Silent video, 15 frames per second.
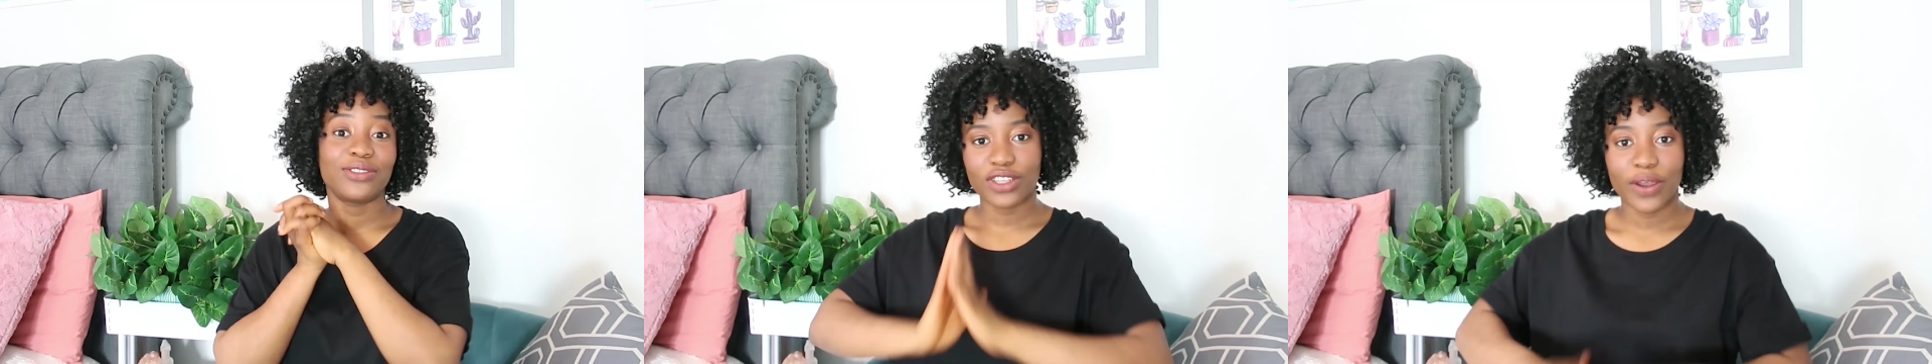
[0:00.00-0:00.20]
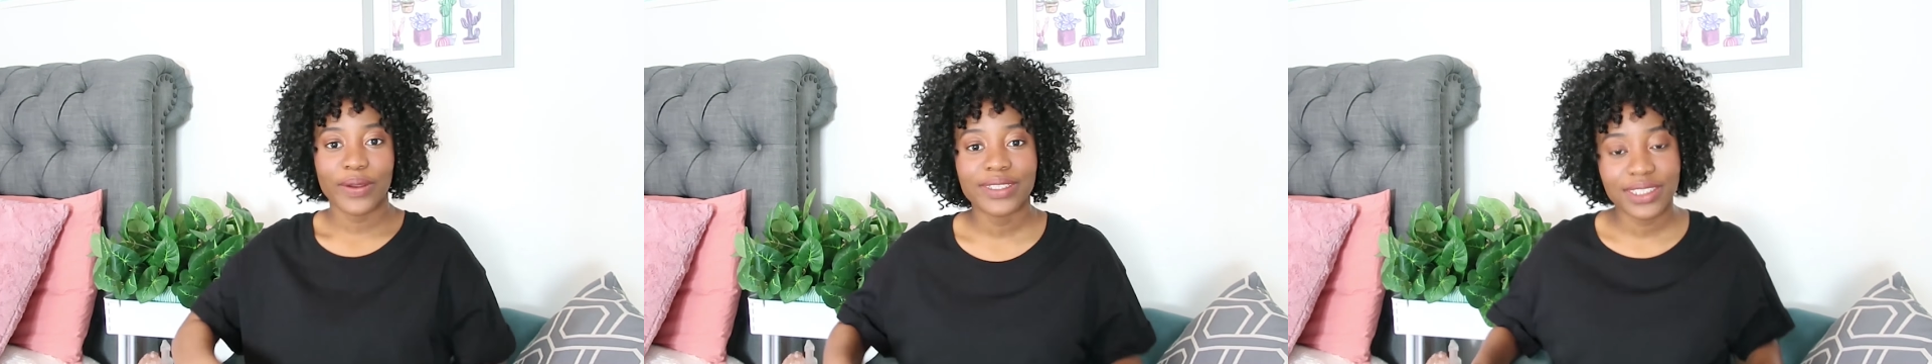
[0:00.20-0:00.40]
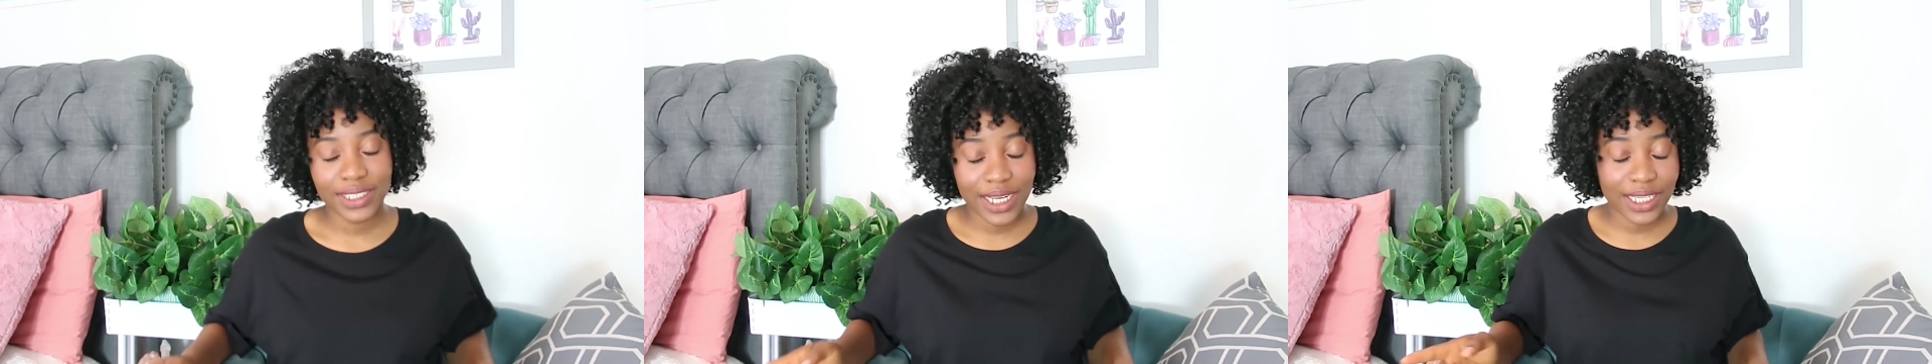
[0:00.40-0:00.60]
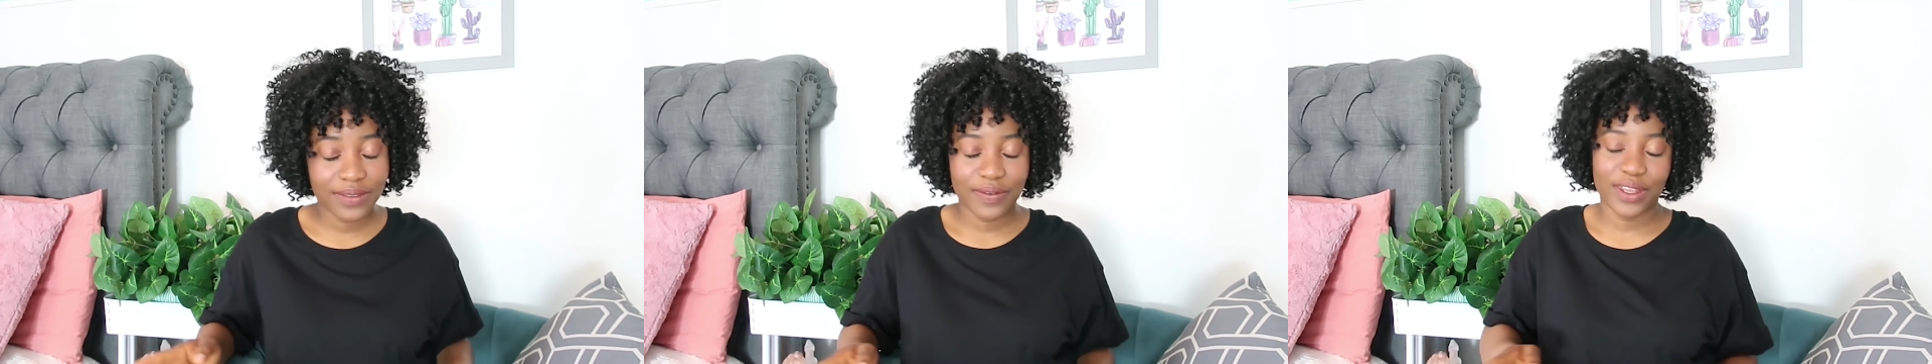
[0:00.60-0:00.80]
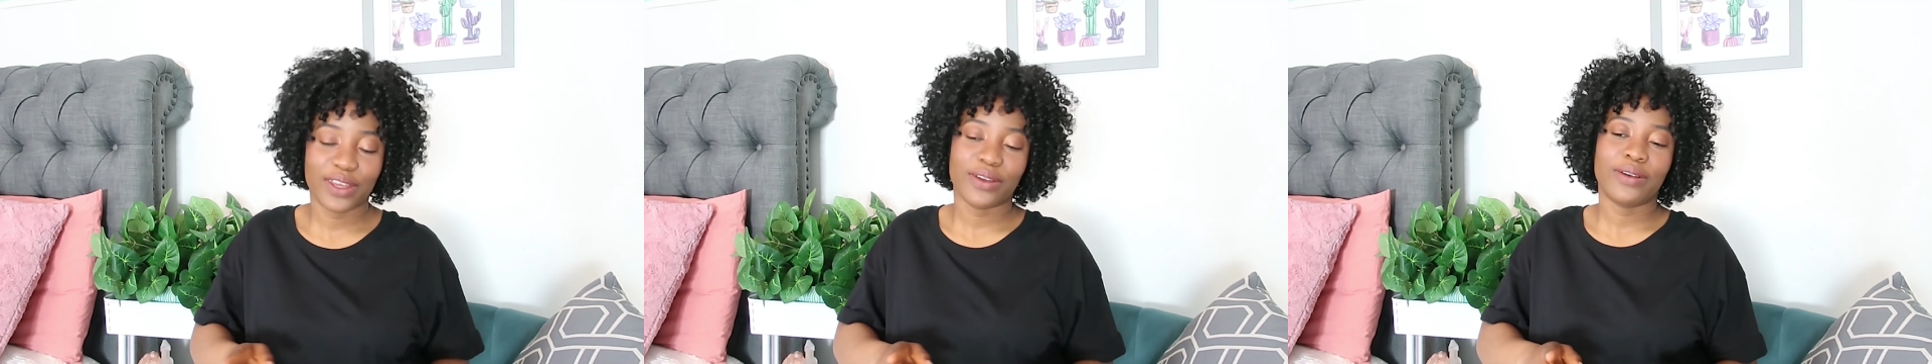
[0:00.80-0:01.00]
So in
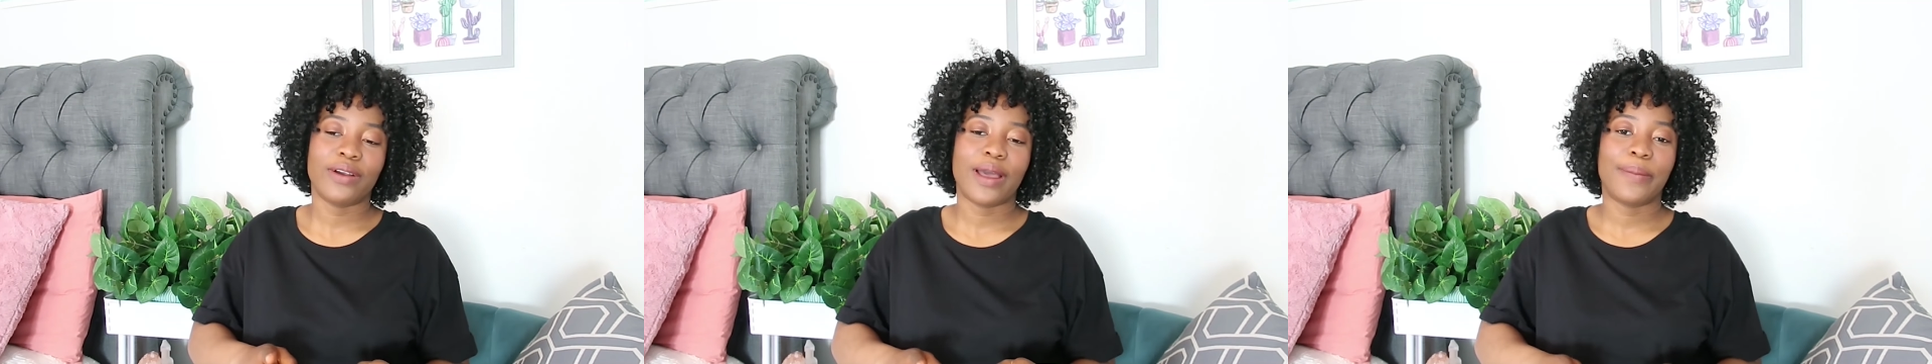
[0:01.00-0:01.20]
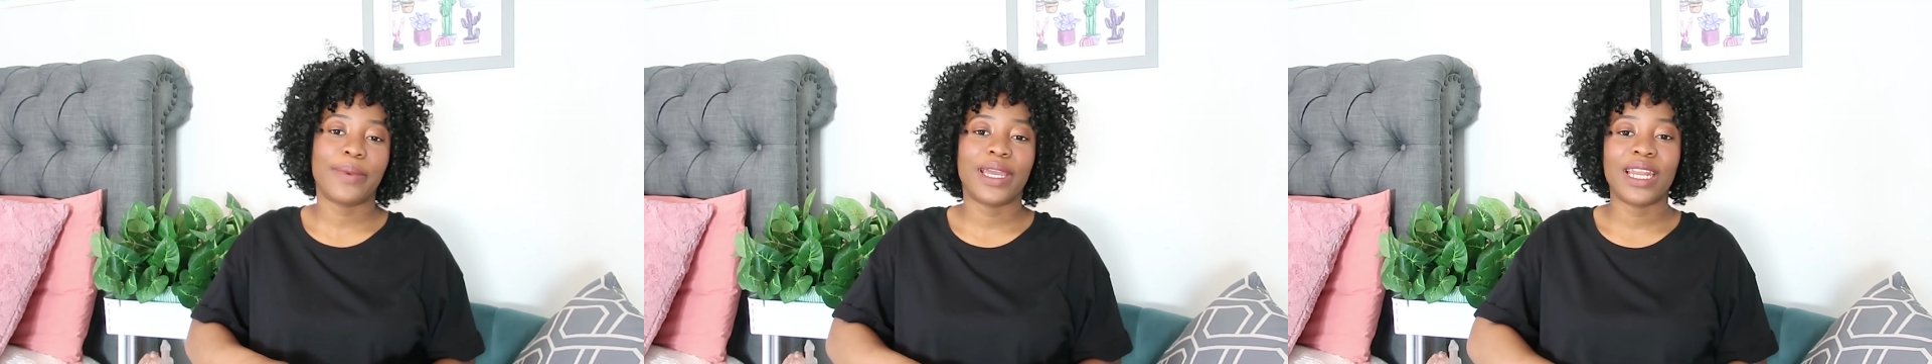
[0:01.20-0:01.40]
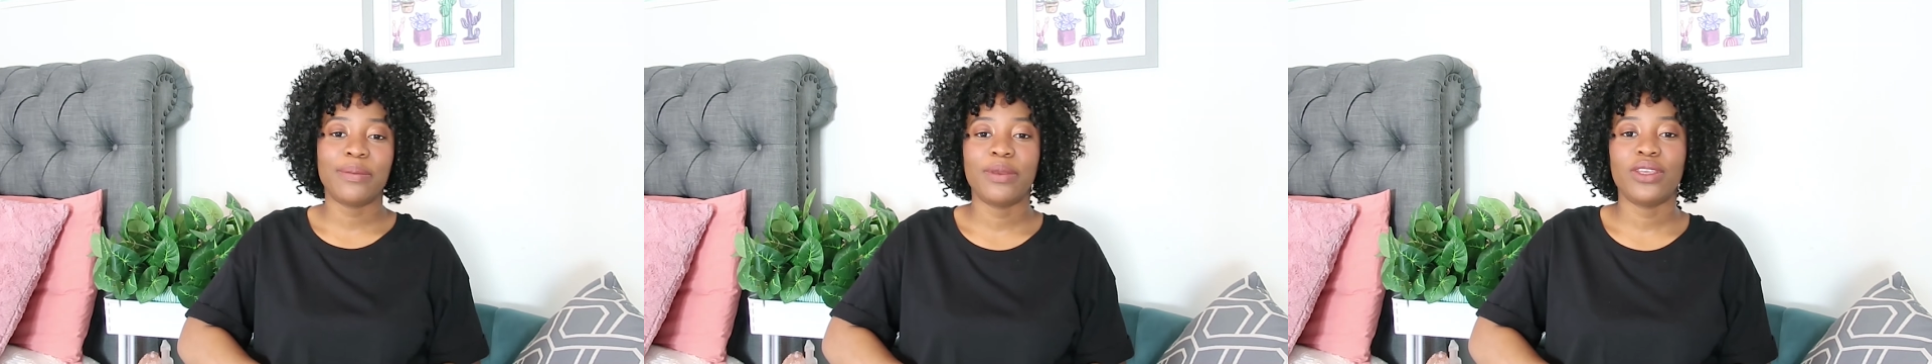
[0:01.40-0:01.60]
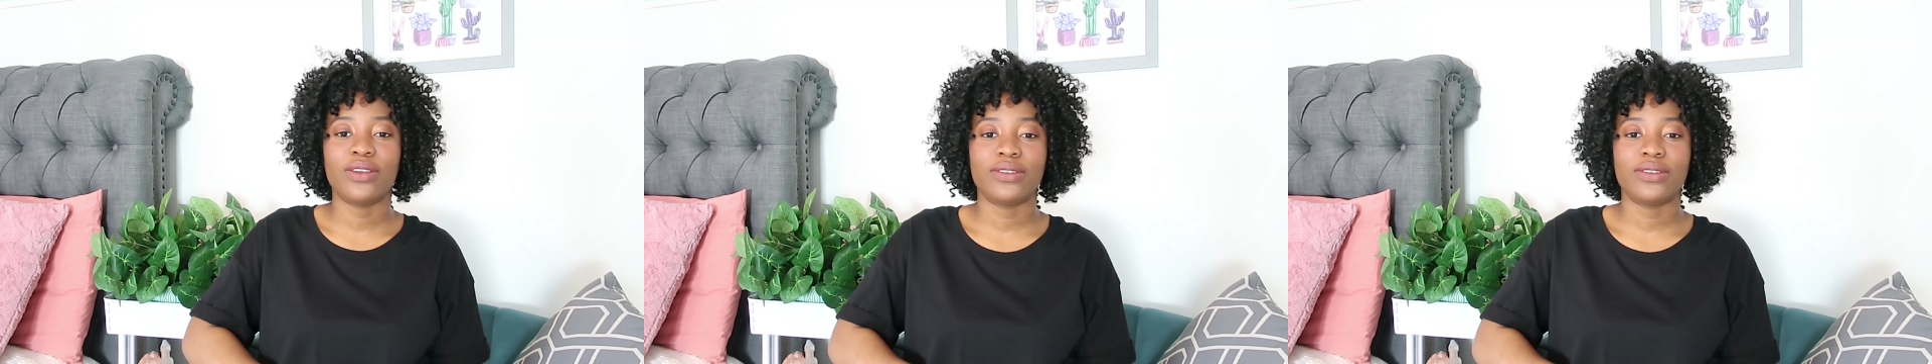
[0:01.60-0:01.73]
today's video, I'm gonna be